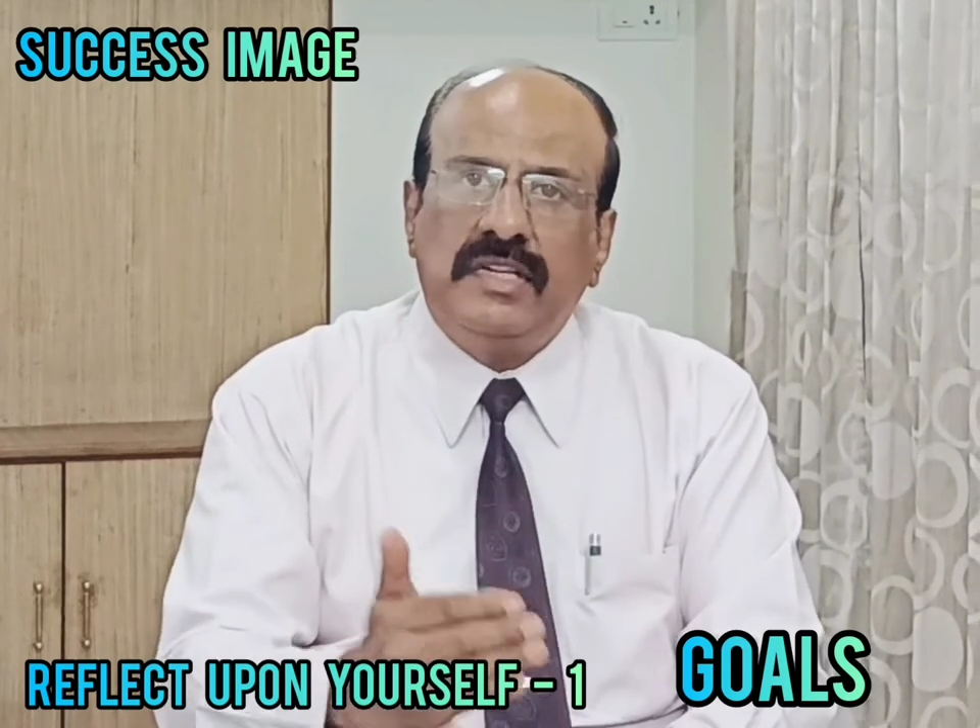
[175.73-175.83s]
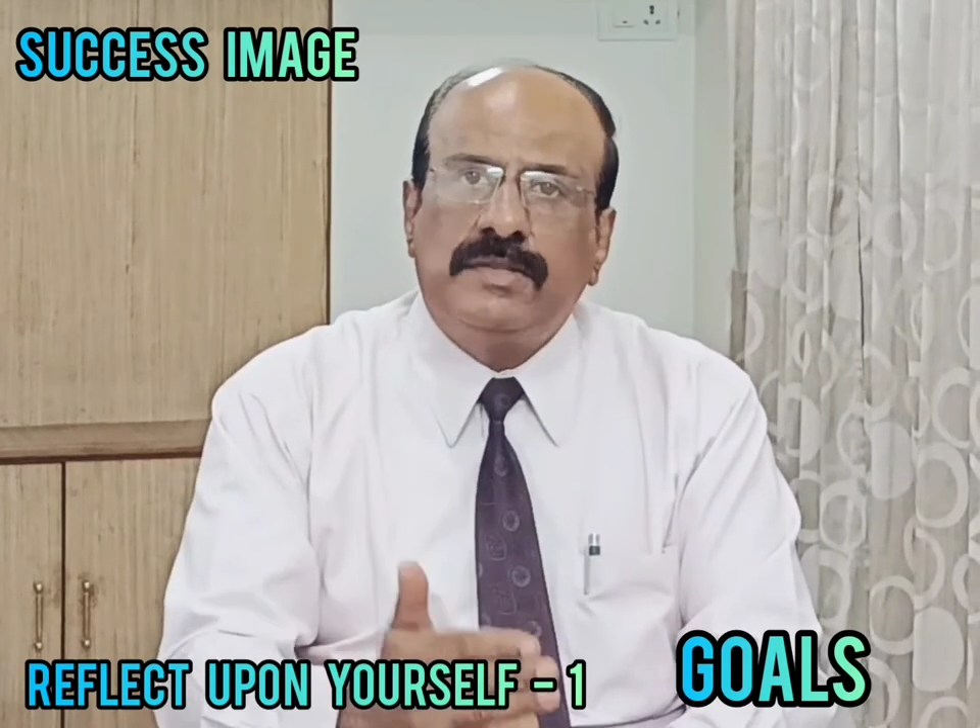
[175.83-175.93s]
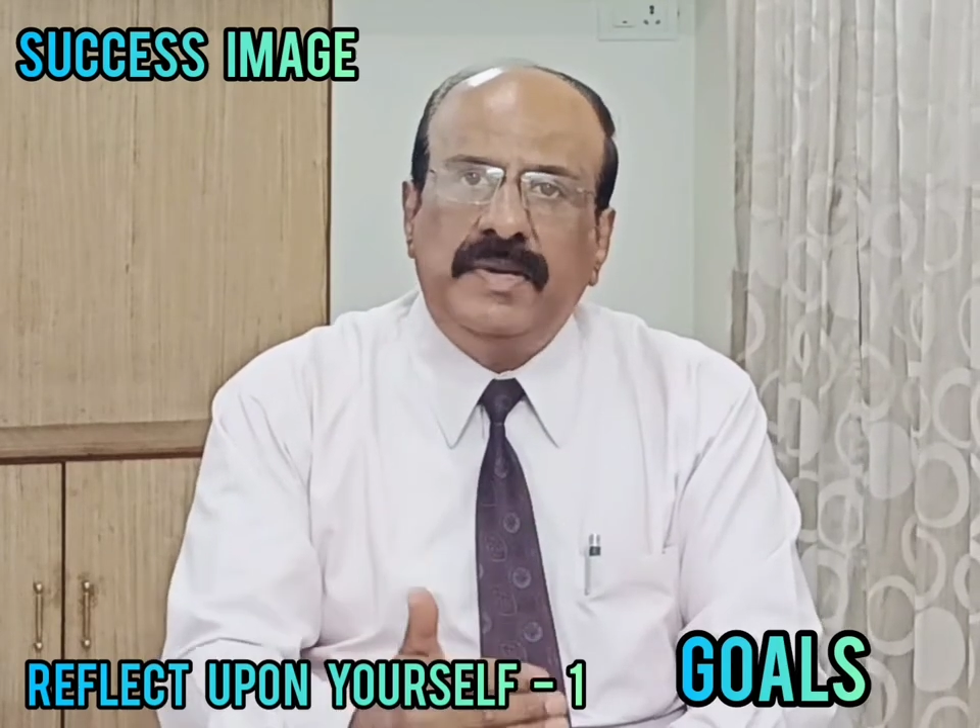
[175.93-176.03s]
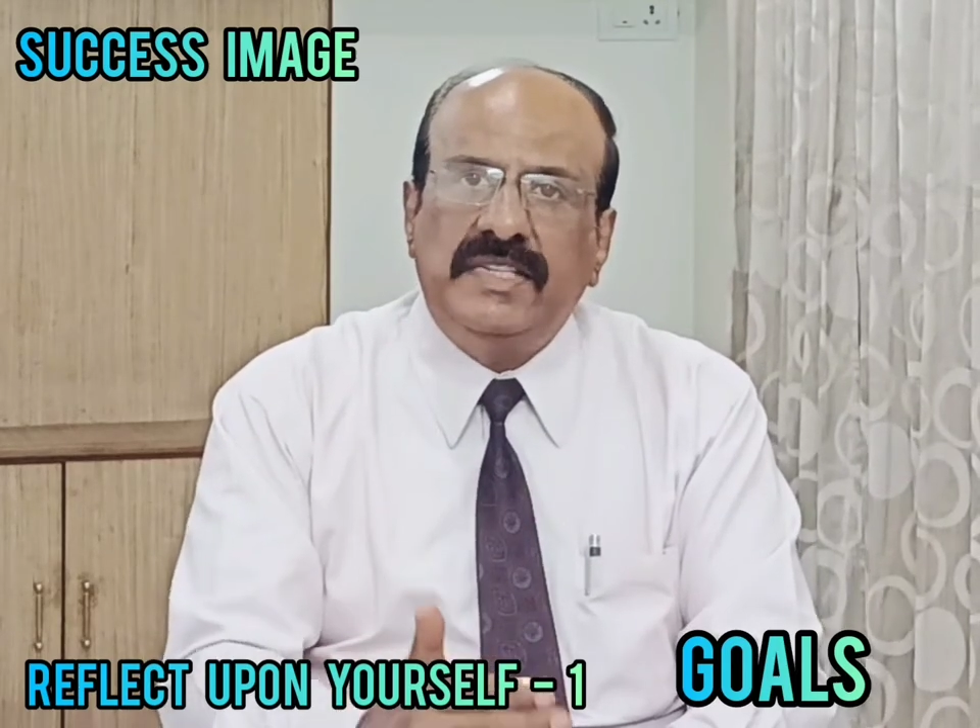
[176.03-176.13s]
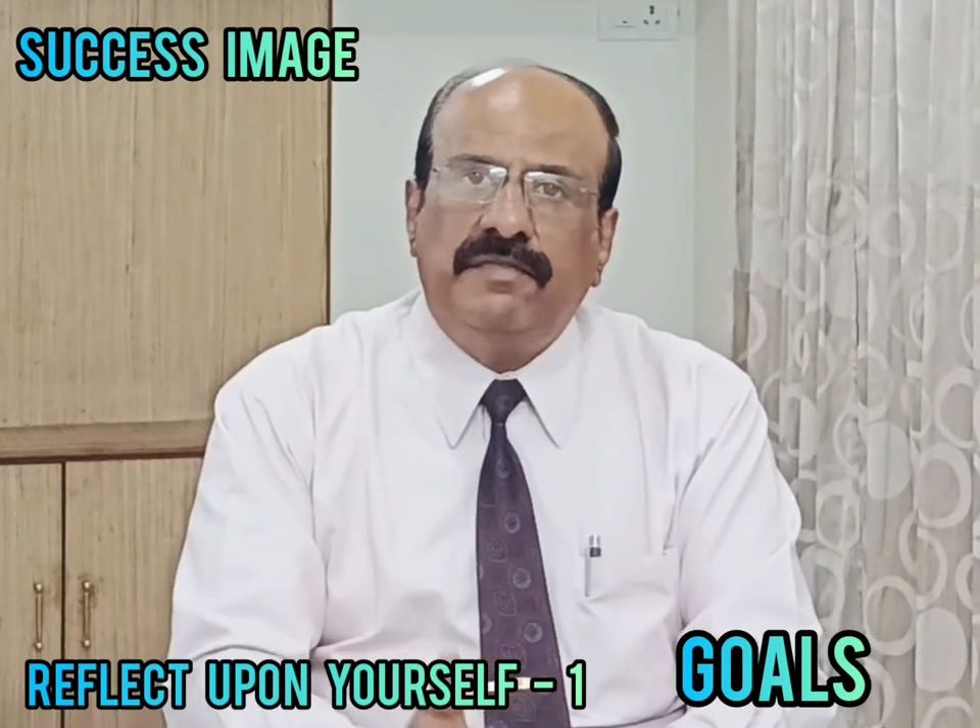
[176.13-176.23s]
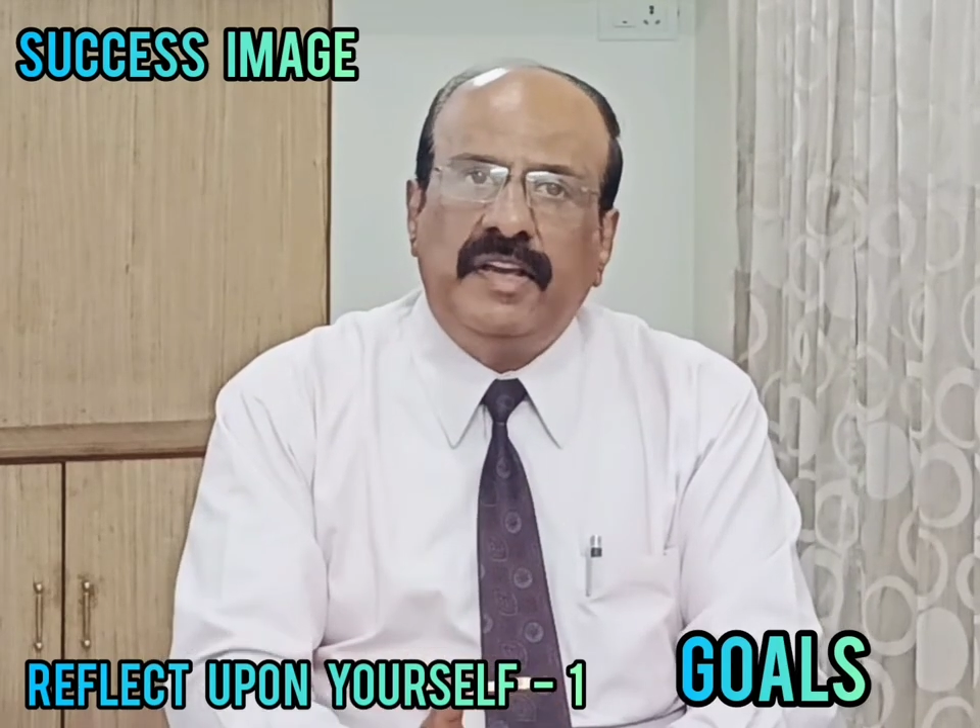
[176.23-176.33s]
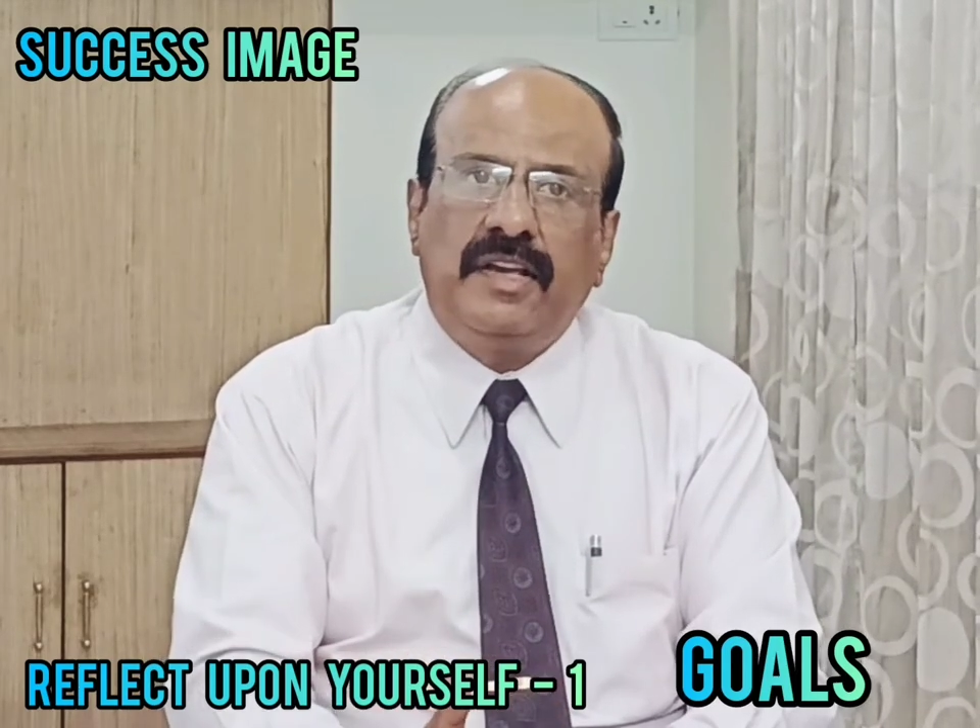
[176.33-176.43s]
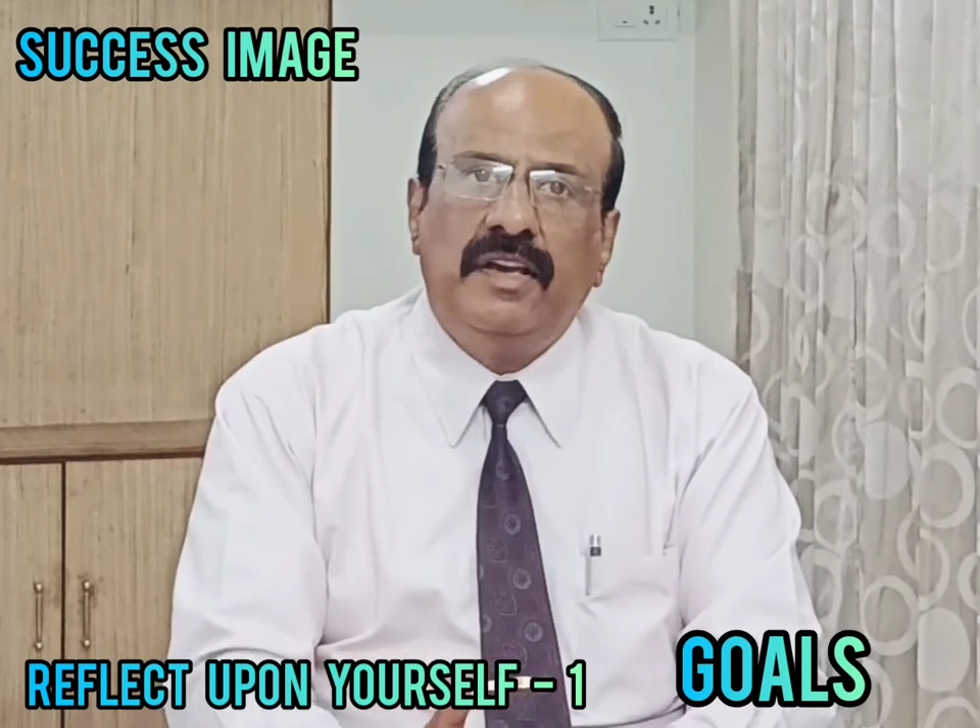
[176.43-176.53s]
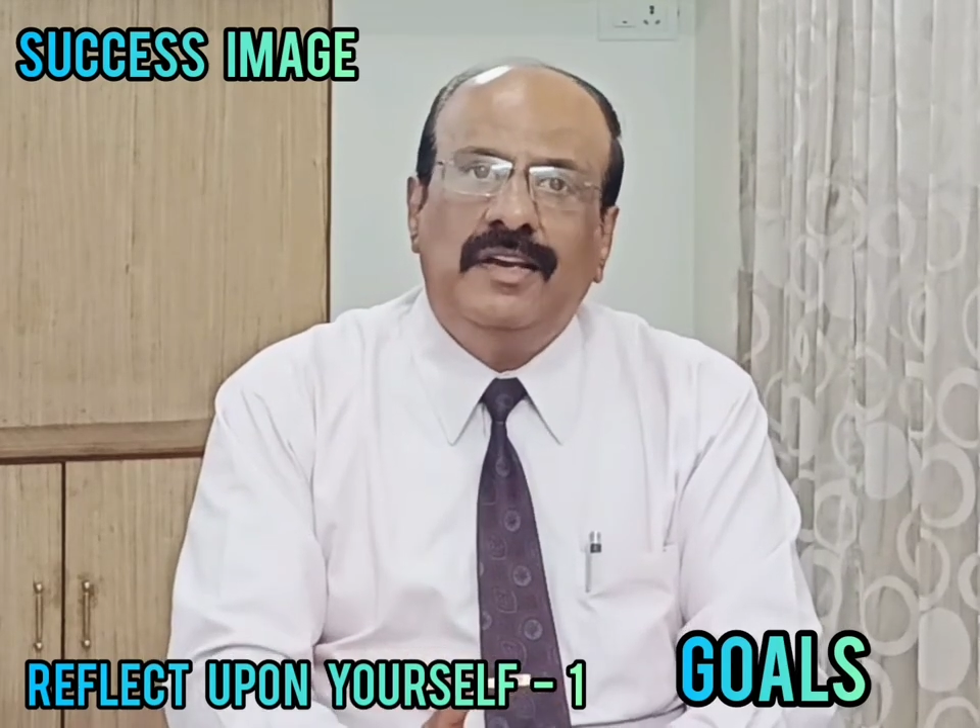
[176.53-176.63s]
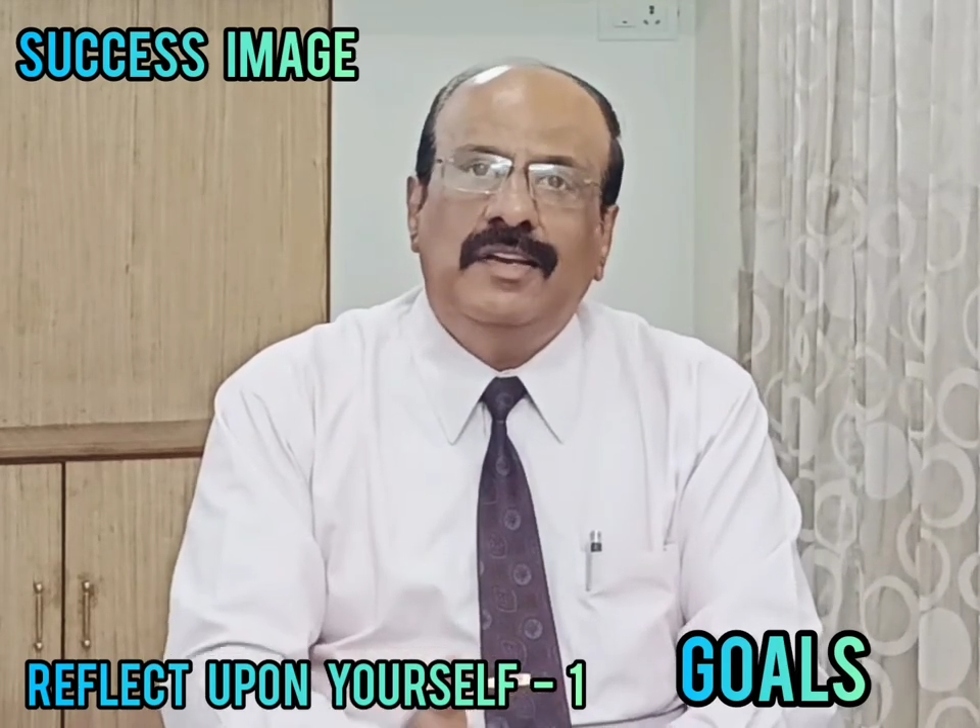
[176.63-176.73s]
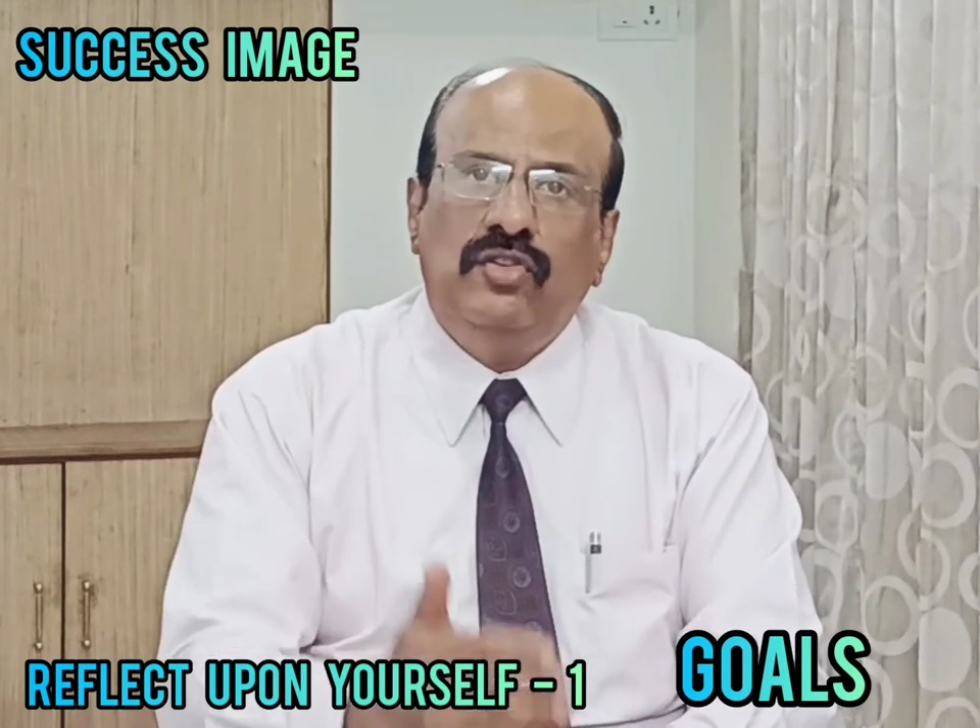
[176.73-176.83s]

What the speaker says: specific,